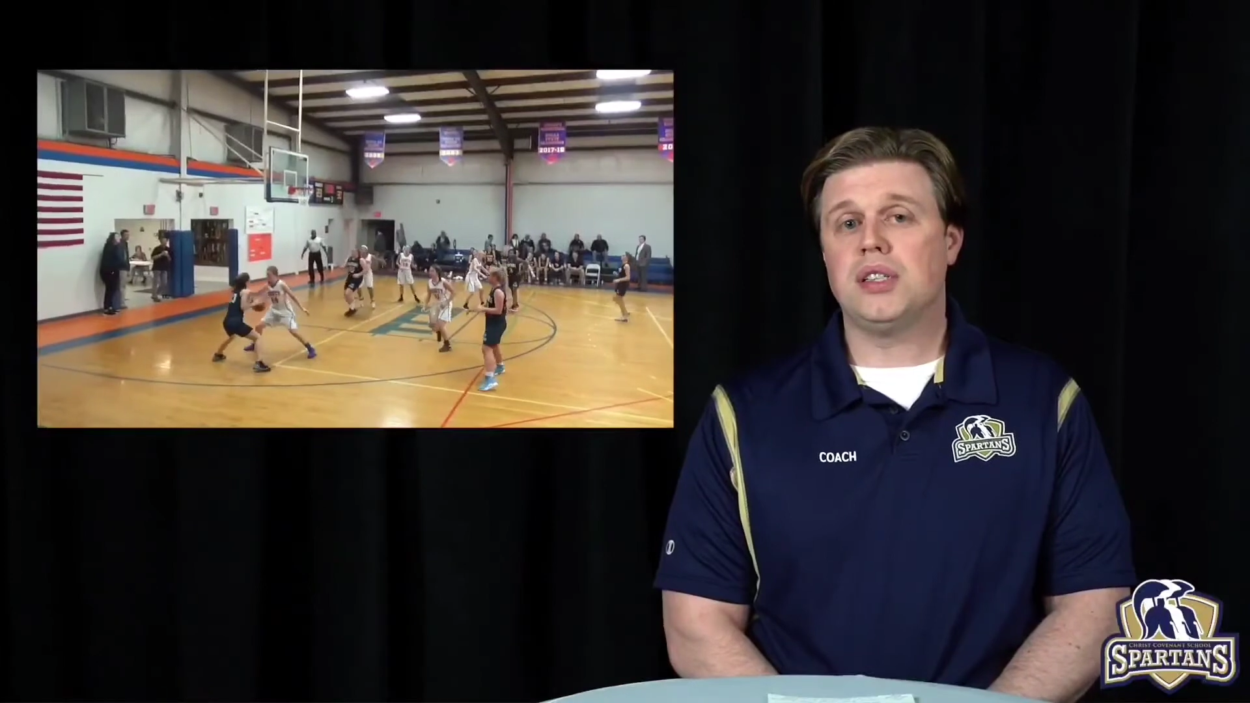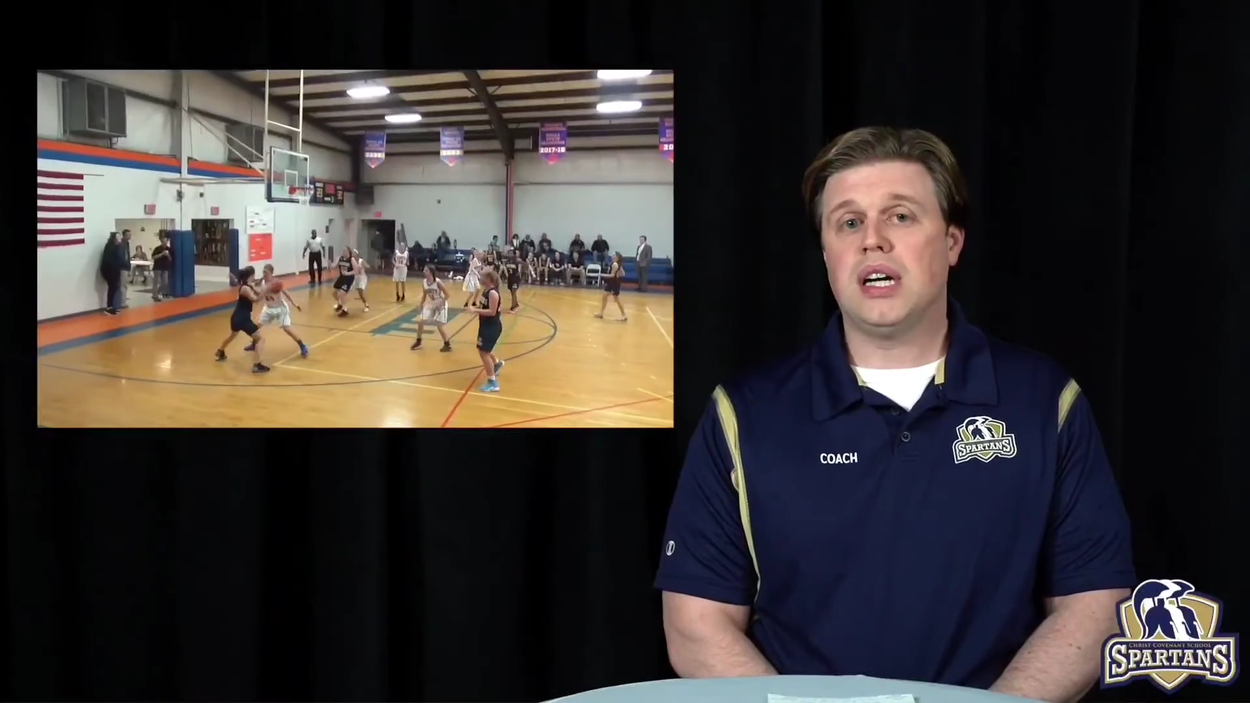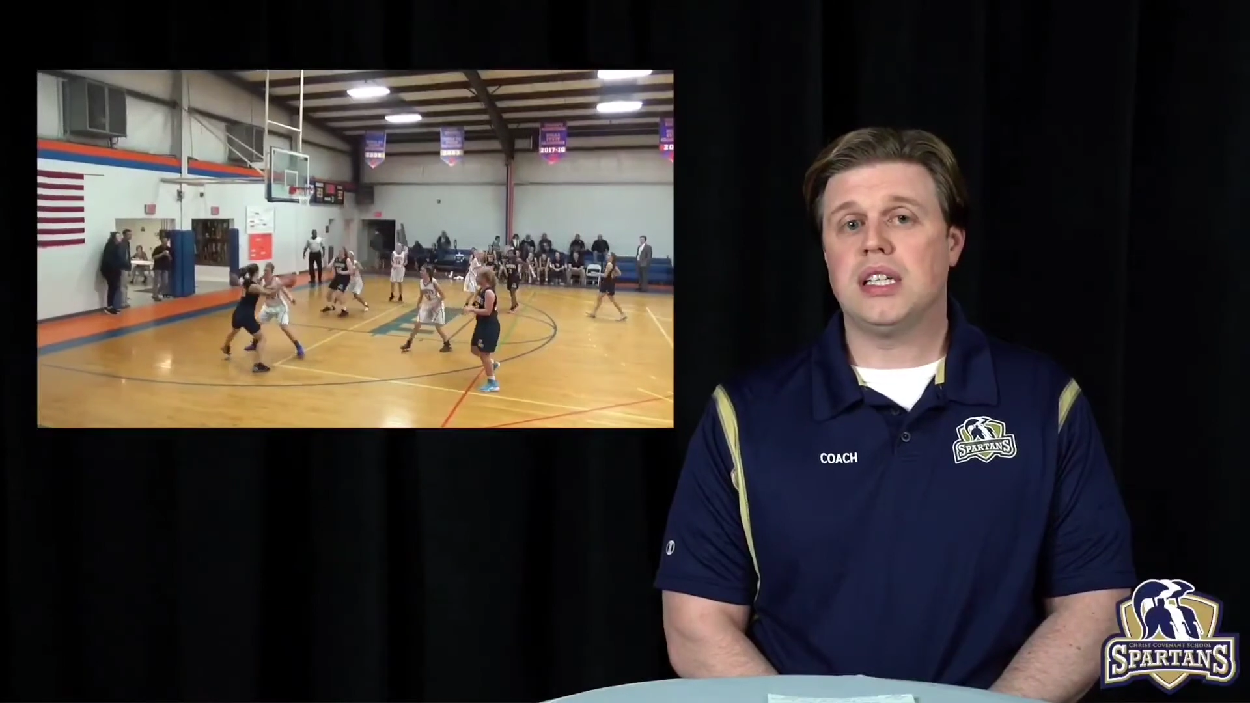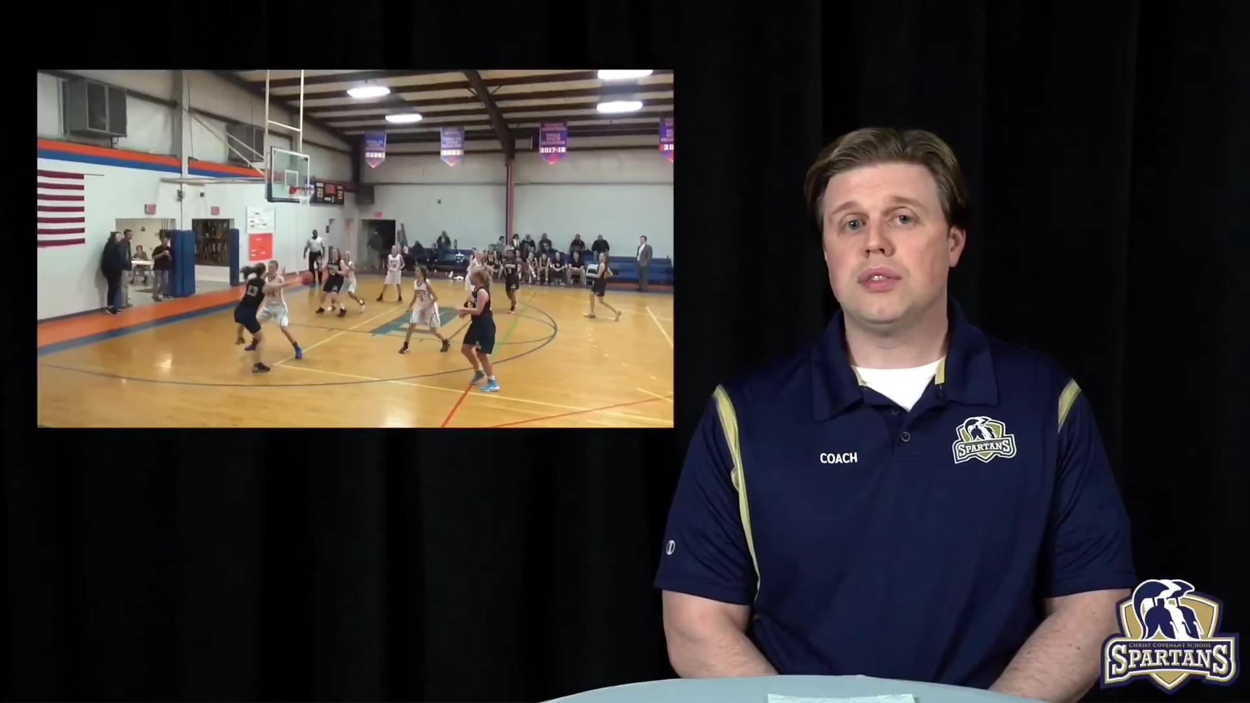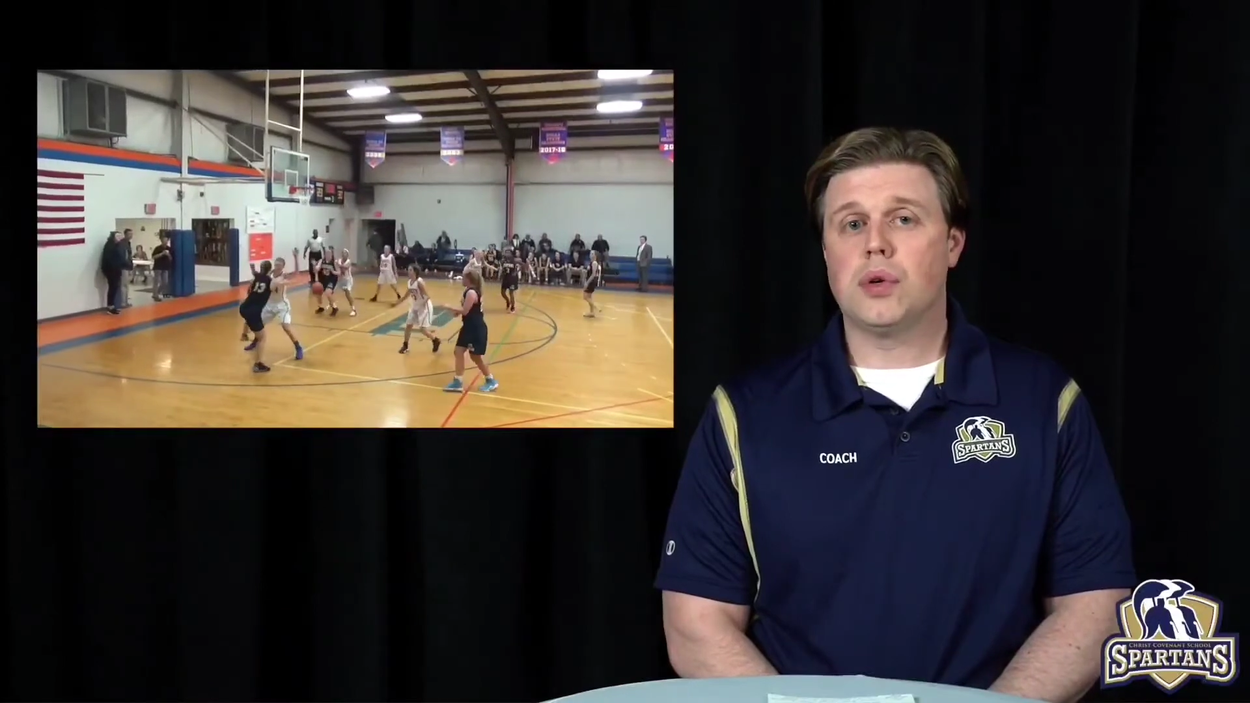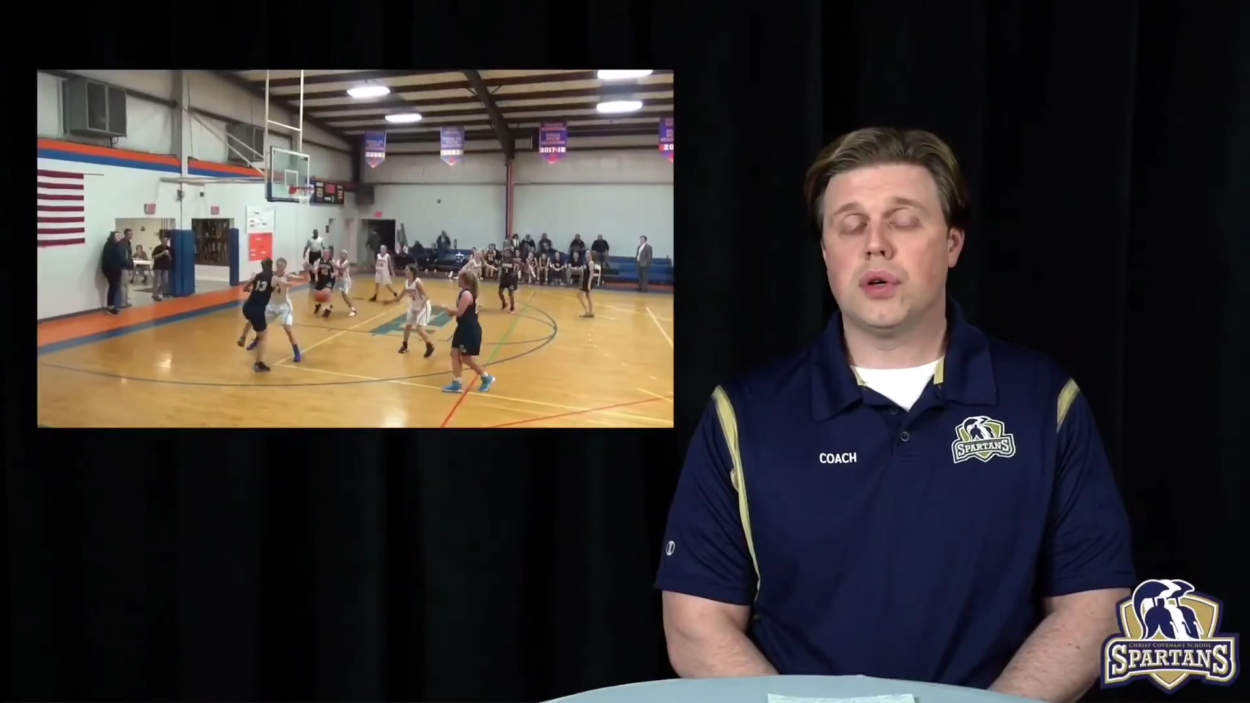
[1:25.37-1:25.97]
shots for